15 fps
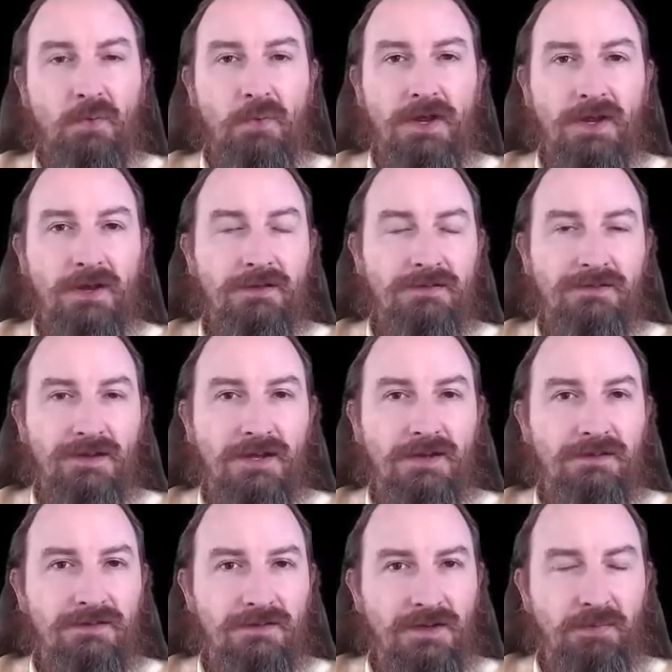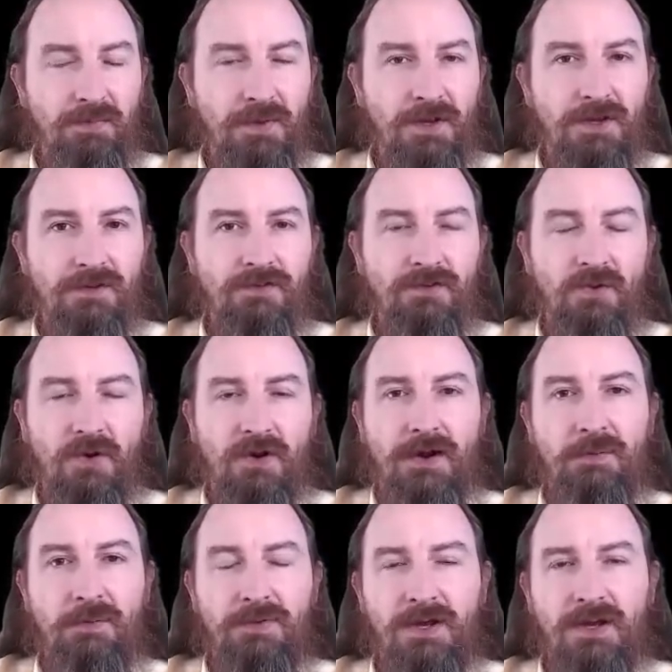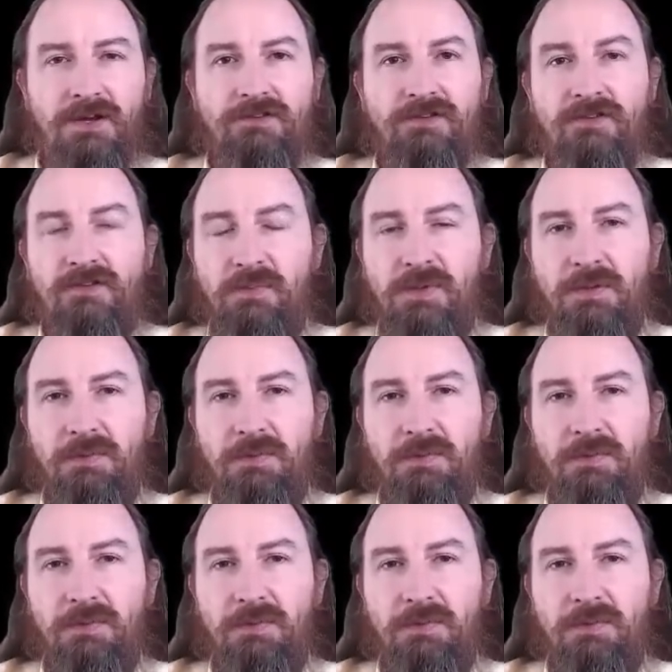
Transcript: we can dig deep into our application to